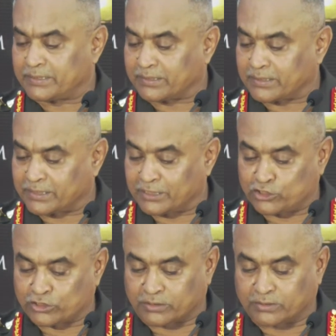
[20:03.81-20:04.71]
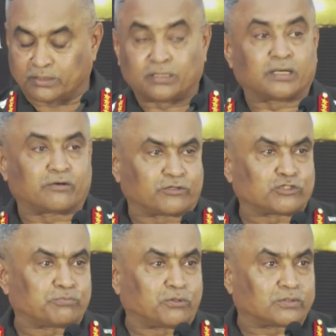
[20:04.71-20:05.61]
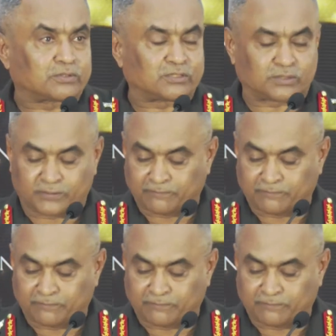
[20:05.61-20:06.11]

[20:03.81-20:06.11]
our attention and response.